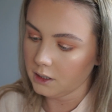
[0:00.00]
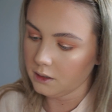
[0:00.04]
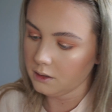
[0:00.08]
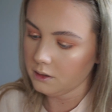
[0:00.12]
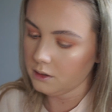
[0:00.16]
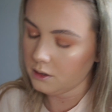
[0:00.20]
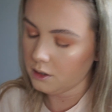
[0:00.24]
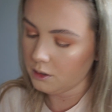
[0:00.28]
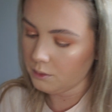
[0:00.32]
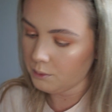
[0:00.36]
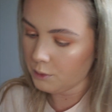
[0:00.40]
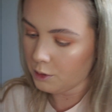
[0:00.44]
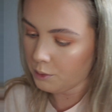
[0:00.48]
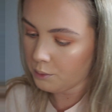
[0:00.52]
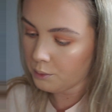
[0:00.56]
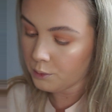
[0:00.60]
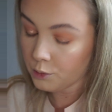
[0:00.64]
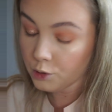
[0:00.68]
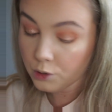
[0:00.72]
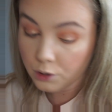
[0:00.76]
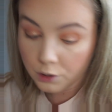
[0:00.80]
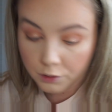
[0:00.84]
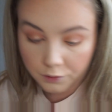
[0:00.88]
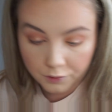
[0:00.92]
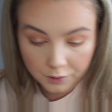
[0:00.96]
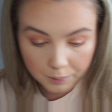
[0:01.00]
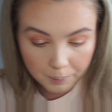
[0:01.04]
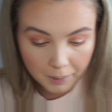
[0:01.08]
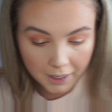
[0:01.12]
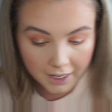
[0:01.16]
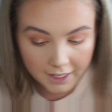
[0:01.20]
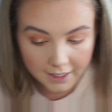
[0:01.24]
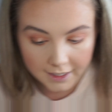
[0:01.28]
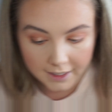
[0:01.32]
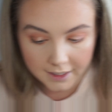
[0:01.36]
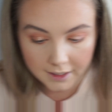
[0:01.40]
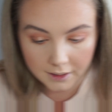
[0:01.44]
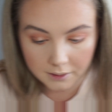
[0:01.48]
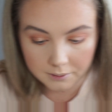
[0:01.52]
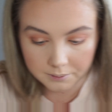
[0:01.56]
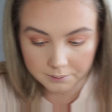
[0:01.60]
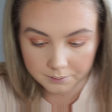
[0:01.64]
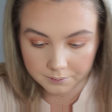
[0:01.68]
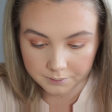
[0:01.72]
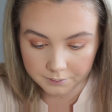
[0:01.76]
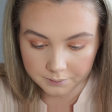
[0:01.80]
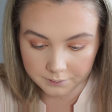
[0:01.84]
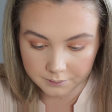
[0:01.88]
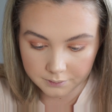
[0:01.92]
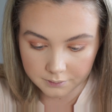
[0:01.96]
to my Morphe palette.
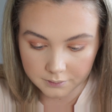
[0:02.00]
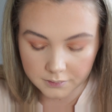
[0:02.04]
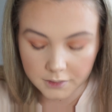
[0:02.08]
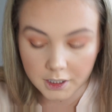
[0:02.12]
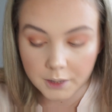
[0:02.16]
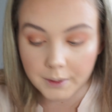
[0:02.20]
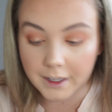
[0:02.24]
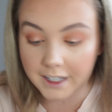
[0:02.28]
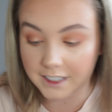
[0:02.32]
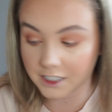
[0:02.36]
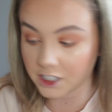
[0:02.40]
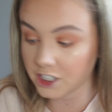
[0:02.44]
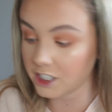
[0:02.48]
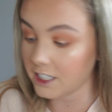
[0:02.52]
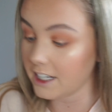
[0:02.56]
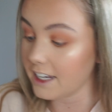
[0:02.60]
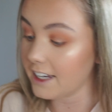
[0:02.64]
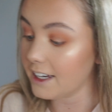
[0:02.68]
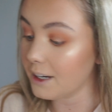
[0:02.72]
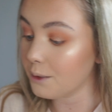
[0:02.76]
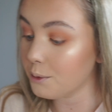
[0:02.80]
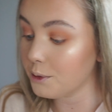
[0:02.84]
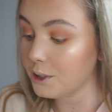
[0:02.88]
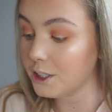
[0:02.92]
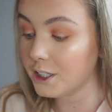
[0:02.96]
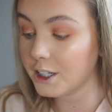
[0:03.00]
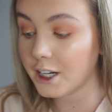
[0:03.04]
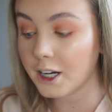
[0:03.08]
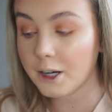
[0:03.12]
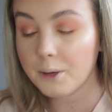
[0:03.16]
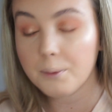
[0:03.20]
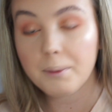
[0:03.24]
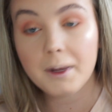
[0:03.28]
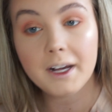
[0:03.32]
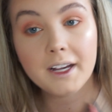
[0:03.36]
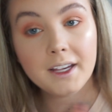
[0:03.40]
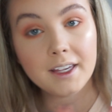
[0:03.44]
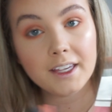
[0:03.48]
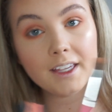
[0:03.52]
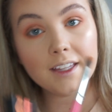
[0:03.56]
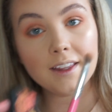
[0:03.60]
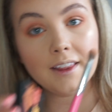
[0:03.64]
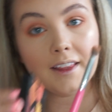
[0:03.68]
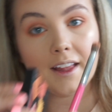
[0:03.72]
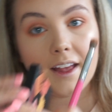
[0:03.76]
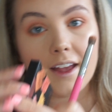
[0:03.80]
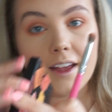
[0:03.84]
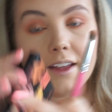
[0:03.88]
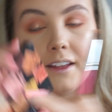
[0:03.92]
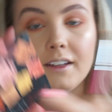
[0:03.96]
No, actually I'm gonna go back in
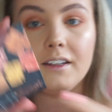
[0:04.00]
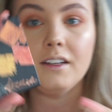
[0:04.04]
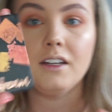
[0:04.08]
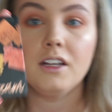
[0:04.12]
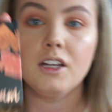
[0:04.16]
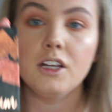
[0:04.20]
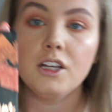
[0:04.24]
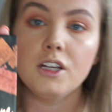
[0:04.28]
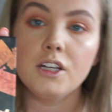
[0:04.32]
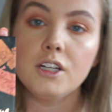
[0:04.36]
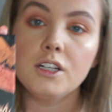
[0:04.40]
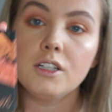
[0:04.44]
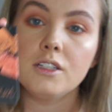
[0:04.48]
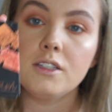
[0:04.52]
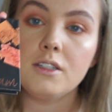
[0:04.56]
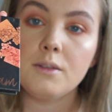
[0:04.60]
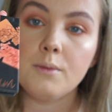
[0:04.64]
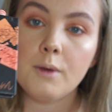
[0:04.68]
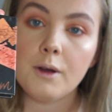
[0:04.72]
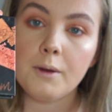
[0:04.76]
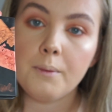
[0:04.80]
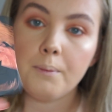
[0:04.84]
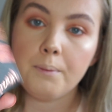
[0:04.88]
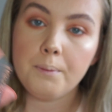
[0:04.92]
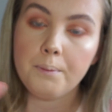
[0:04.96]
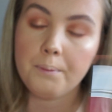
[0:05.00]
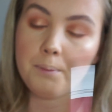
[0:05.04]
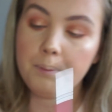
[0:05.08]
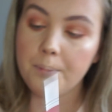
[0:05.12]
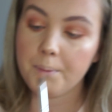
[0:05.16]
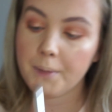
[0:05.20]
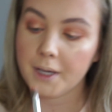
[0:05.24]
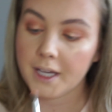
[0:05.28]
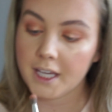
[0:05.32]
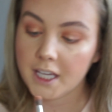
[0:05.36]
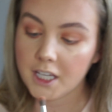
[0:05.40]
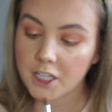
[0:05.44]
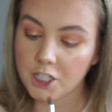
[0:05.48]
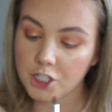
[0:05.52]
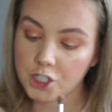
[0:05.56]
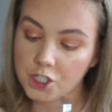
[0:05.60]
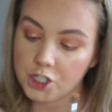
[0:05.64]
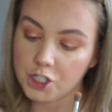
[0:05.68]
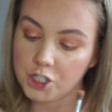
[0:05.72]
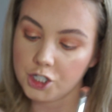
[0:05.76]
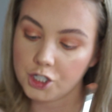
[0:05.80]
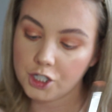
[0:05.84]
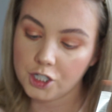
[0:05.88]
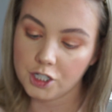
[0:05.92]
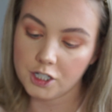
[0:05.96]
then to my
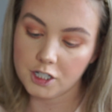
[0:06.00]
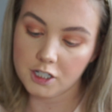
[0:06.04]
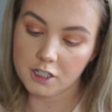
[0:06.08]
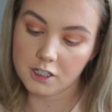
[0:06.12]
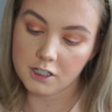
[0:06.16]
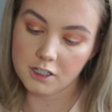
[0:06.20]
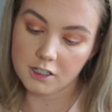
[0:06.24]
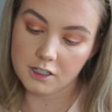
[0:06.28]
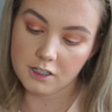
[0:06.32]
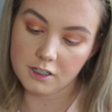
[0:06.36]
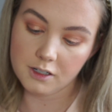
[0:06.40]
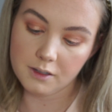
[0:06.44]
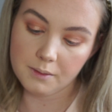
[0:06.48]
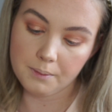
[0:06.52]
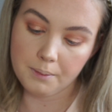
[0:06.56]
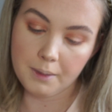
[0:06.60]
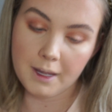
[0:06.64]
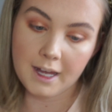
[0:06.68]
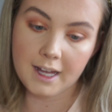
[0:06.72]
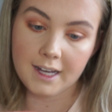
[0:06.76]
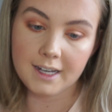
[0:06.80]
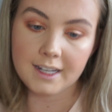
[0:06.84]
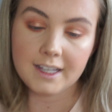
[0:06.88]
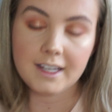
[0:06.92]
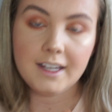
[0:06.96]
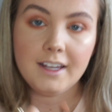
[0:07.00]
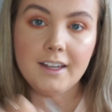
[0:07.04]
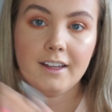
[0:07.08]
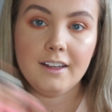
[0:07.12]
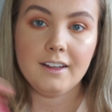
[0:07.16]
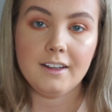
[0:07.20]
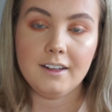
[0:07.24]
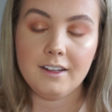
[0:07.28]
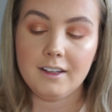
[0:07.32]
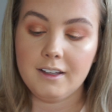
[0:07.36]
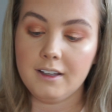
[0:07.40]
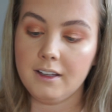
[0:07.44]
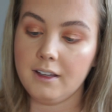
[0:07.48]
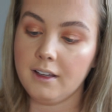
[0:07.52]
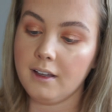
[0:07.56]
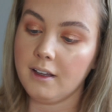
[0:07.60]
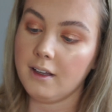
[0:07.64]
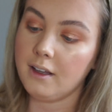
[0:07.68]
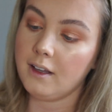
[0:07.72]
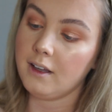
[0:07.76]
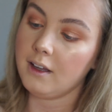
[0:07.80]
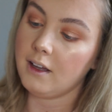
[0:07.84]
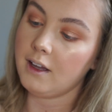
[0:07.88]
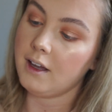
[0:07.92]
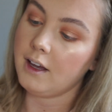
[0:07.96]
peach palette,
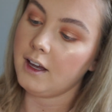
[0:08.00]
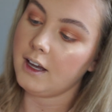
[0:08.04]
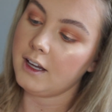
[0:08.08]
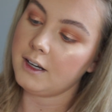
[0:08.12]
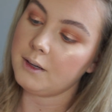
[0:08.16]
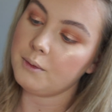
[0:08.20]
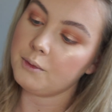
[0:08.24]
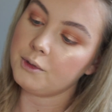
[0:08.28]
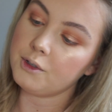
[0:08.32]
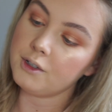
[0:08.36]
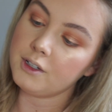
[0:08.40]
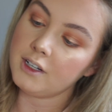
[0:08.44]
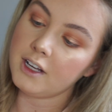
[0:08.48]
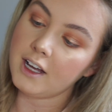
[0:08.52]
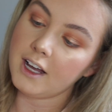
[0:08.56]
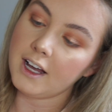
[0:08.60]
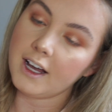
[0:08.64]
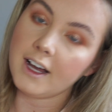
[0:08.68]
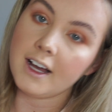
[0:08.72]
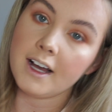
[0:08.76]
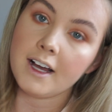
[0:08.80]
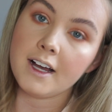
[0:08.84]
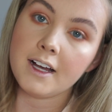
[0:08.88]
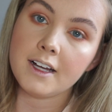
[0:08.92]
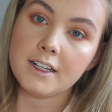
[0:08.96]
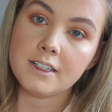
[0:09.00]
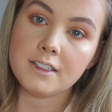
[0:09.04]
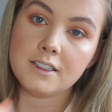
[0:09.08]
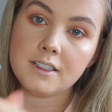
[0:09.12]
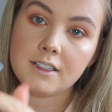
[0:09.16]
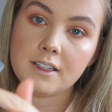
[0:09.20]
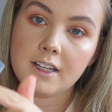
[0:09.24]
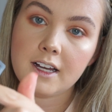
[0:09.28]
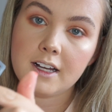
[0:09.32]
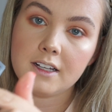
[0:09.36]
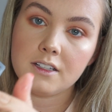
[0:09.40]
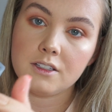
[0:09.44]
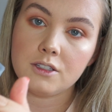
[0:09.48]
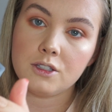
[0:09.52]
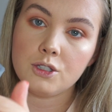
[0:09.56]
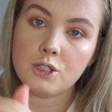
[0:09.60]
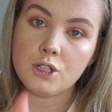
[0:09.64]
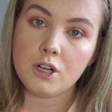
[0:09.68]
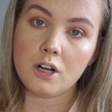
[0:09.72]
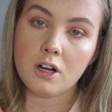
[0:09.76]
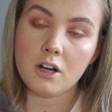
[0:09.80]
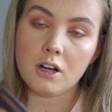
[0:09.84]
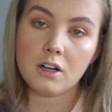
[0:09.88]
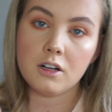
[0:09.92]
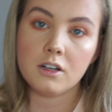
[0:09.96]
and I'm gonna add that
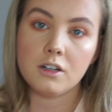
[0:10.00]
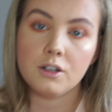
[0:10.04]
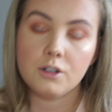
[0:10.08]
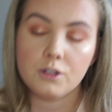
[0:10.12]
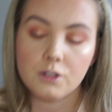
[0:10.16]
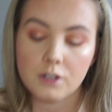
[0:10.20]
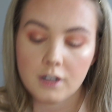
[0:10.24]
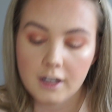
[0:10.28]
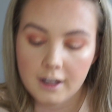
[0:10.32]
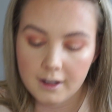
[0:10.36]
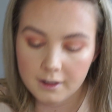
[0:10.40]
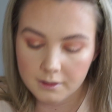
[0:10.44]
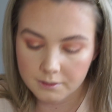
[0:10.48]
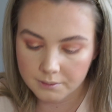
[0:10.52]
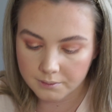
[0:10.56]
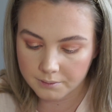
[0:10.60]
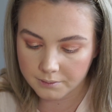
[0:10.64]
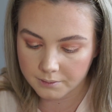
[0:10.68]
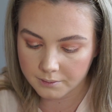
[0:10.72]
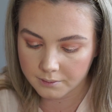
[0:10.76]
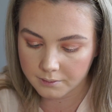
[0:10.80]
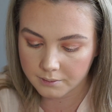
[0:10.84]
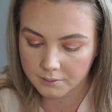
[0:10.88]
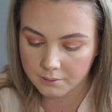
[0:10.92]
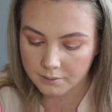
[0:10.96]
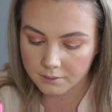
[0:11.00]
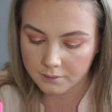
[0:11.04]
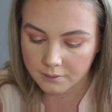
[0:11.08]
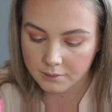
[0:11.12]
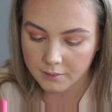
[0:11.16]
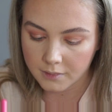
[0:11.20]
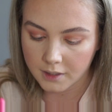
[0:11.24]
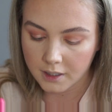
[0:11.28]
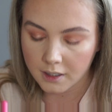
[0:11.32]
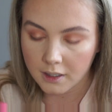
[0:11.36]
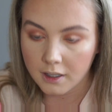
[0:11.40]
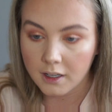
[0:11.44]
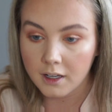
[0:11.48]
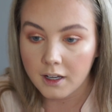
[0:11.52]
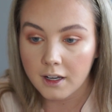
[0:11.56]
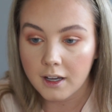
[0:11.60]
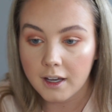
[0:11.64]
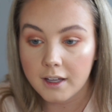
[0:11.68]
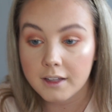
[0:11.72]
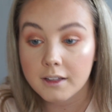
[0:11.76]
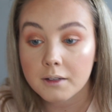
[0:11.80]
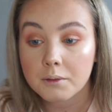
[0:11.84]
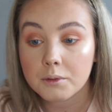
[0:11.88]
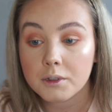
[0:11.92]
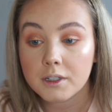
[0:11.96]
dark colour.
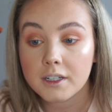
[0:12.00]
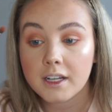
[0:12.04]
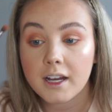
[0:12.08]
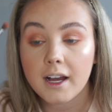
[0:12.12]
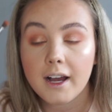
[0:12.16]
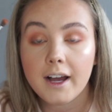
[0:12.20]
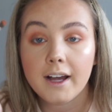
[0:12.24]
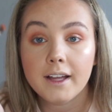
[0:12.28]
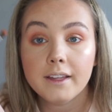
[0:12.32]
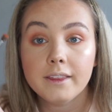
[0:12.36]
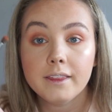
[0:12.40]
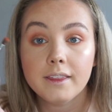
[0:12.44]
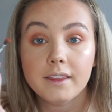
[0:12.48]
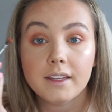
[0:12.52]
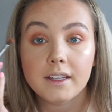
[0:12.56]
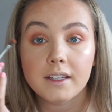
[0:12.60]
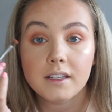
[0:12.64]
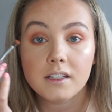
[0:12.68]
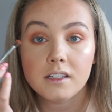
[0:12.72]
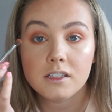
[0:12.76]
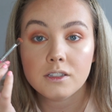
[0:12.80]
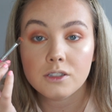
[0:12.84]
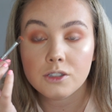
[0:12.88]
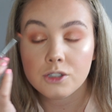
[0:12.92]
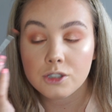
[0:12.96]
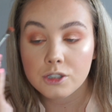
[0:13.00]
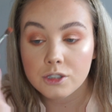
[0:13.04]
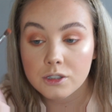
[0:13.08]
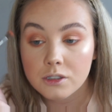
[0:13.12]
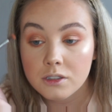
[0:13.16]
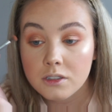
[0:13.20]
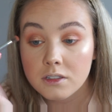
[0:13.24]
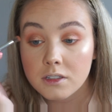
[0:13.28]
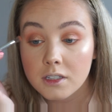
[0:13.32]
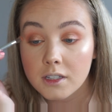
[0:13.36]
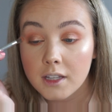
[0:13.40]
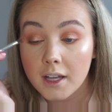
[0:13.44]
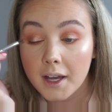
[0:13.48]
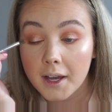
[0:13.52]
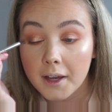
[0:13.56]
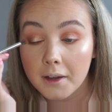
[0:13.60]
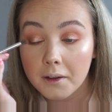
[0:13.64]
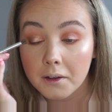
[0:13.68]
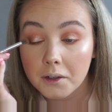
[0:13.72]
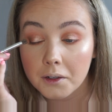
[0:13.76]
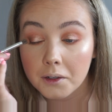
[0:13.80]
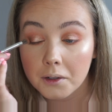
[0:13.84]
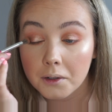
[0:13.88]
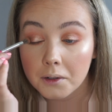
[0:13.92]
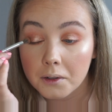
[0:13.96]
And I'm going to add this just to the
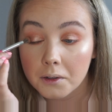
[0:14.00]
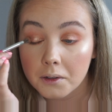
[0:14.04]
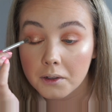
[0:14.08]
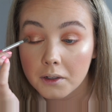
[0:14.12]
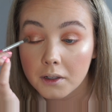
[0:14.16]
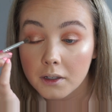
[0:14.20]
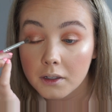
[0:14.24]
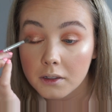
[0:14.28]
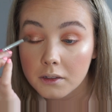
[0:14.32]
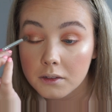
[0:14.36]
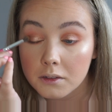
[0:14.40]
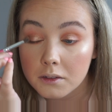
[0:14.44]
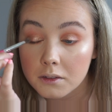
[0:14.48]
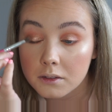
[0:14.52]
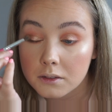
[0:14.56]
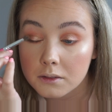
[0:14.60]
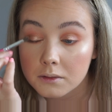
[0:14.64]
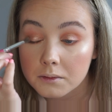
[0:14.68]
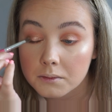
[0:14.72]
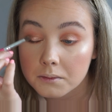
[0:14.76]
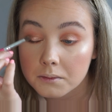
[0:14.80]
outer corners,